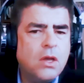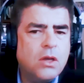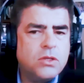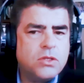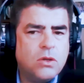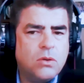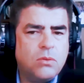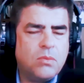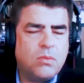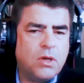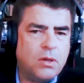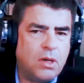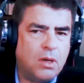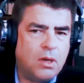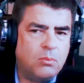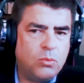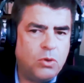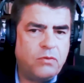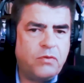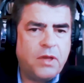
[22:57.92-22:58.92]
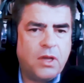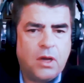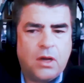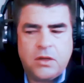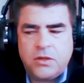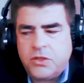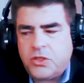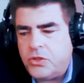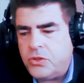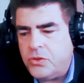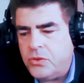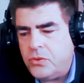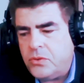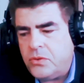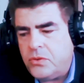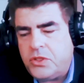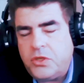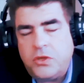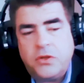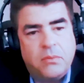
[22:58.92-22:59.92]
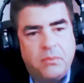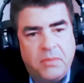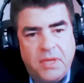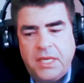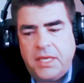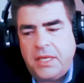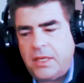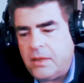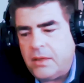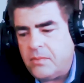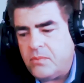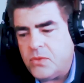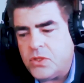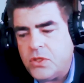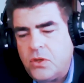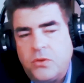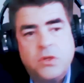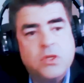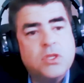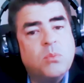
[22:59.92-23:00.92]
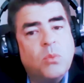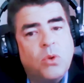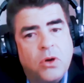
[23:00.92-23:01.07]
So, uh, moving on to, to the media. So, this mm-hmm.